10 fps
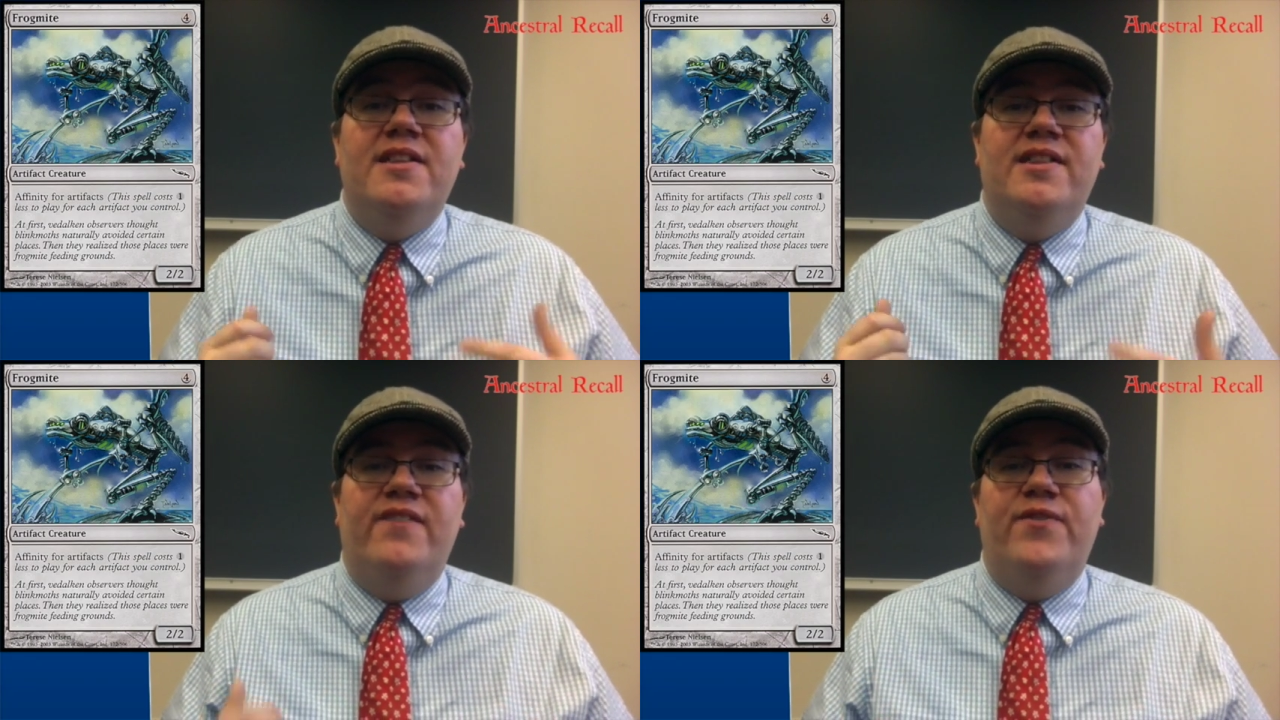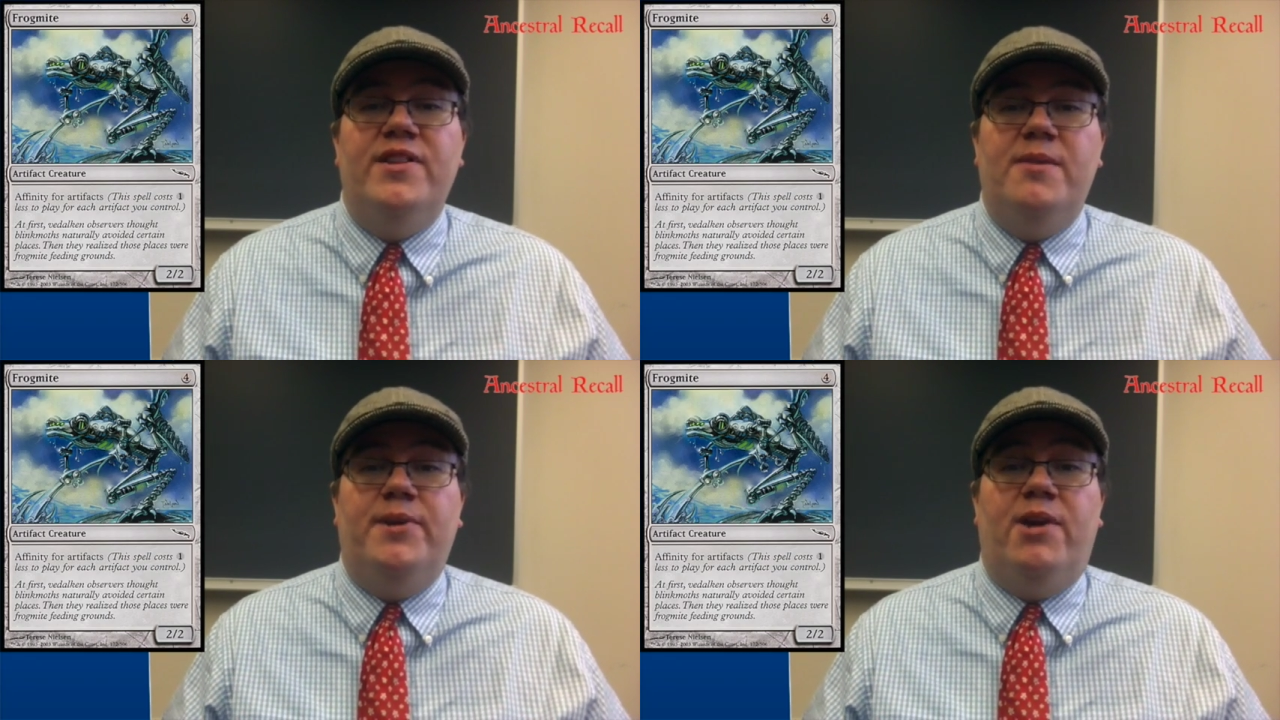the
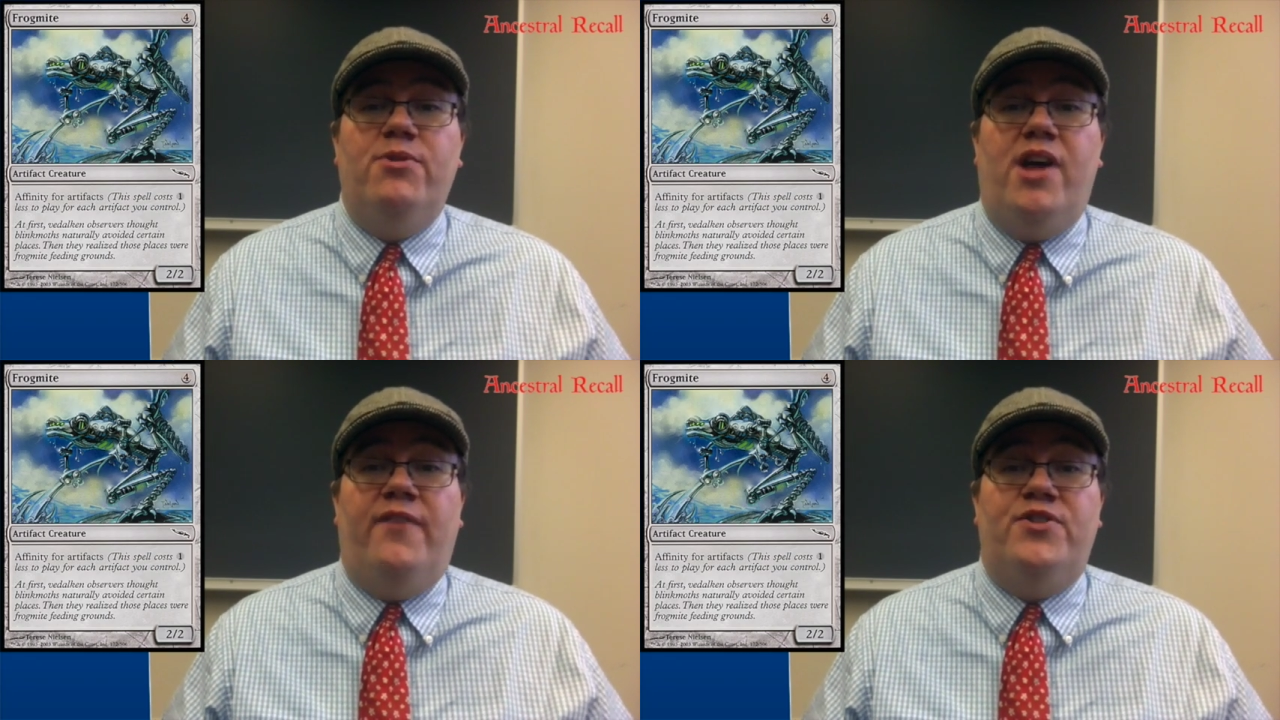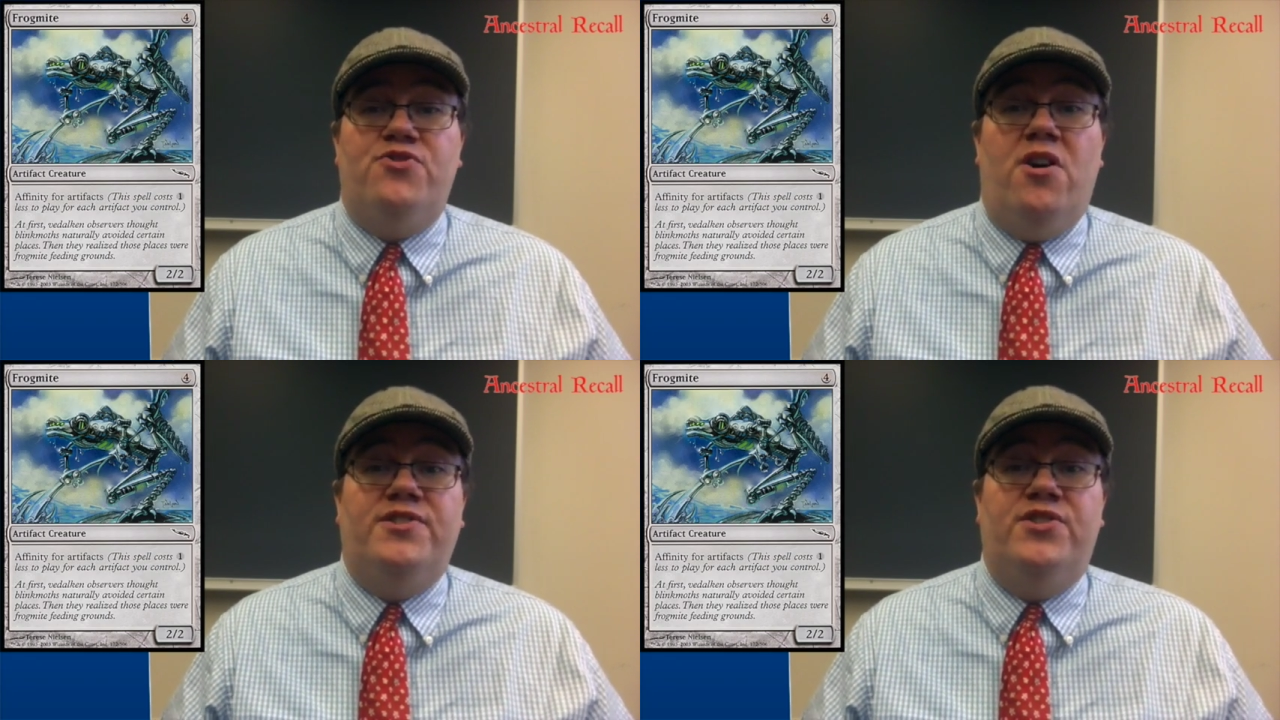affinity player would often
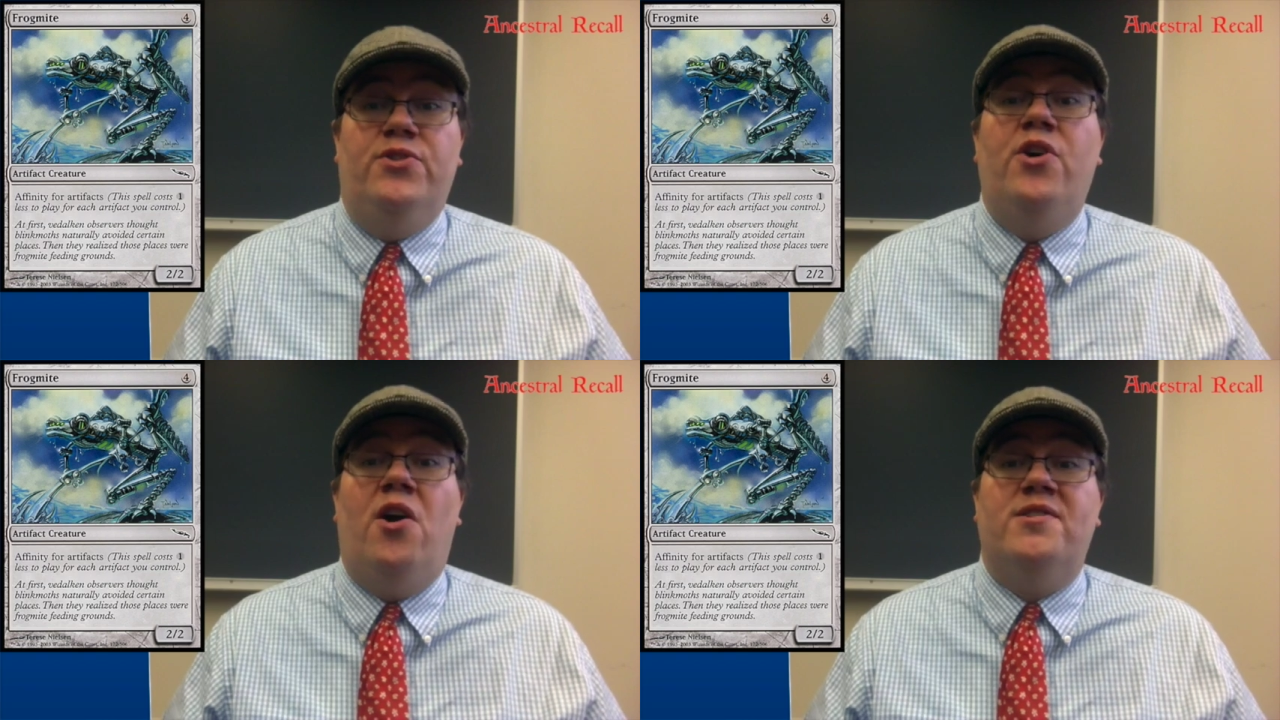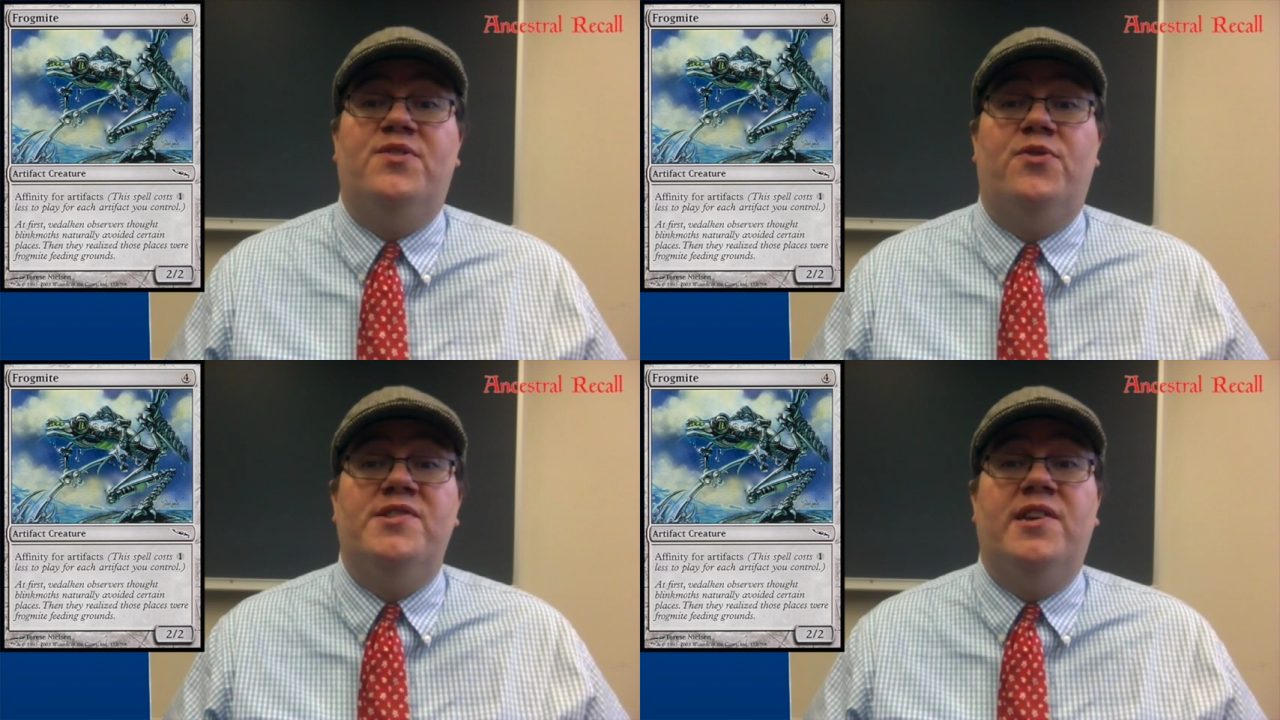draw 2 cards
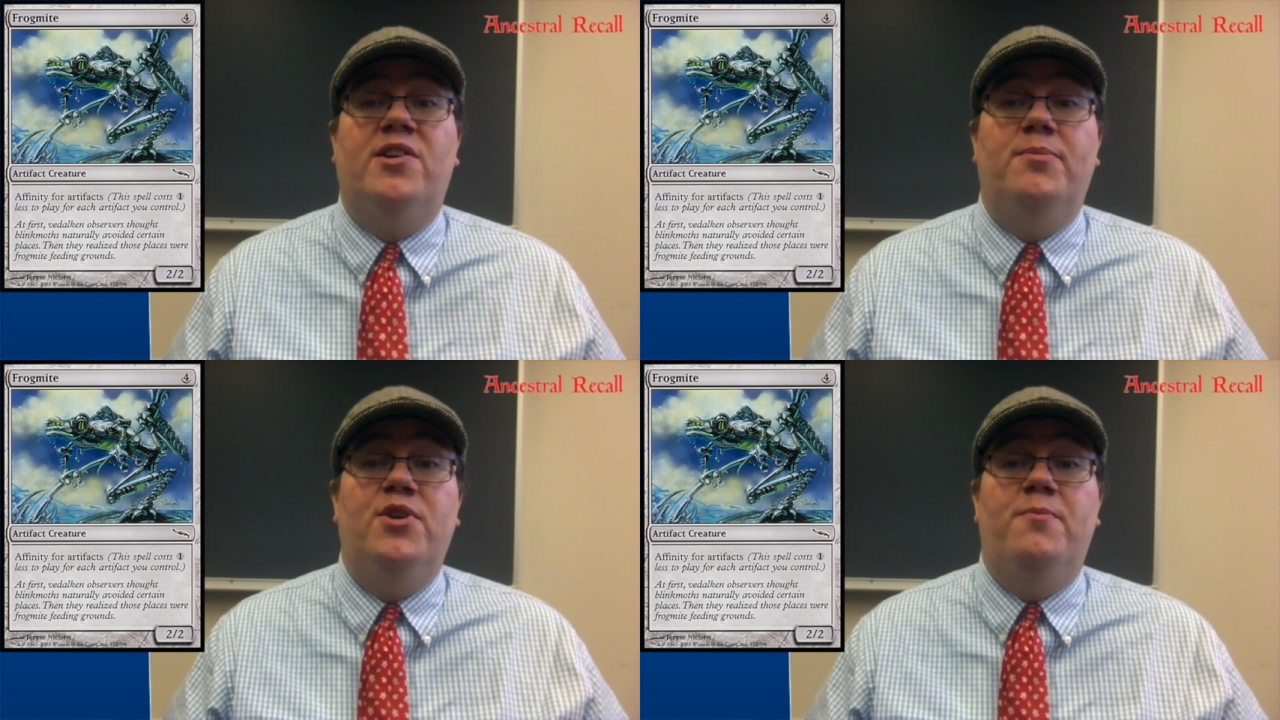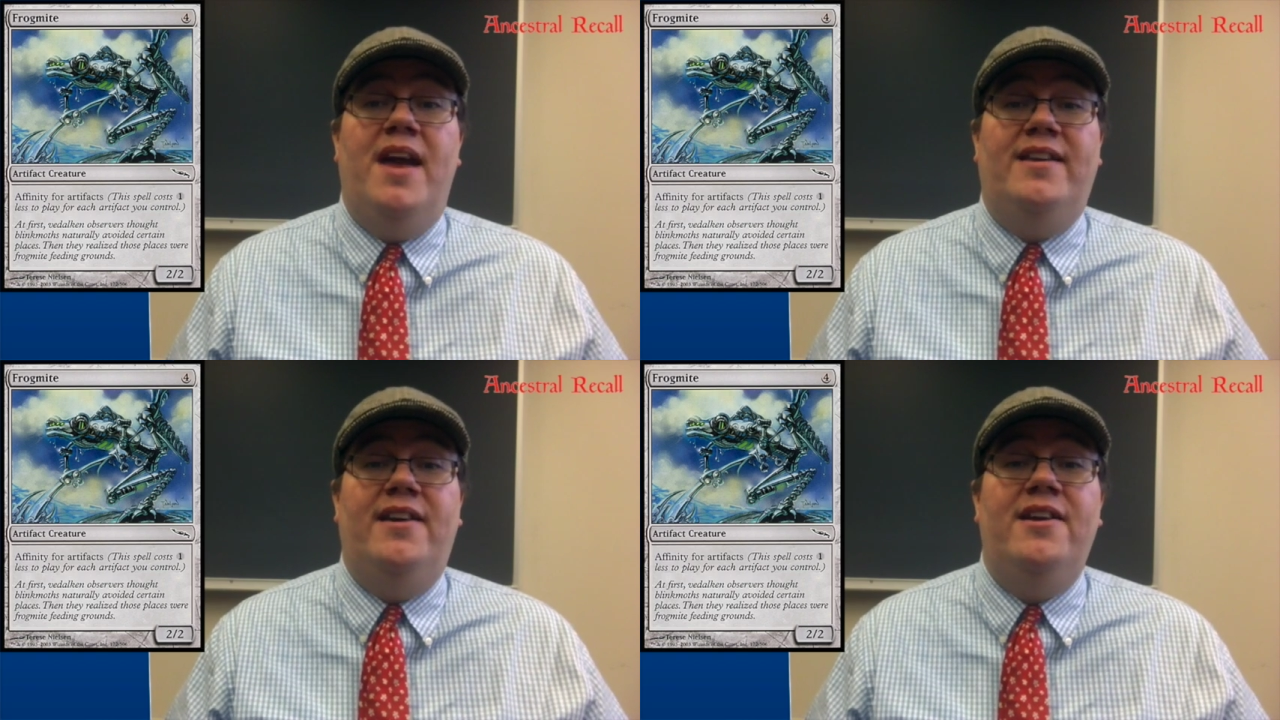for a single blue
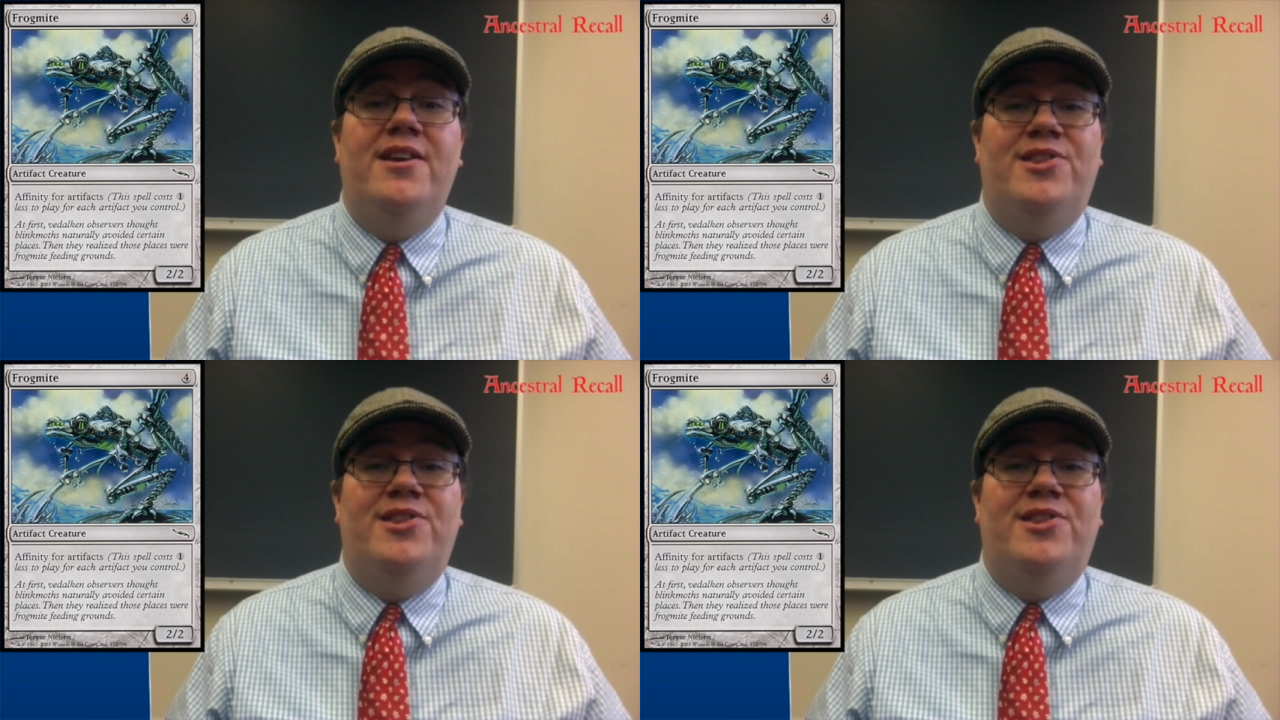mana,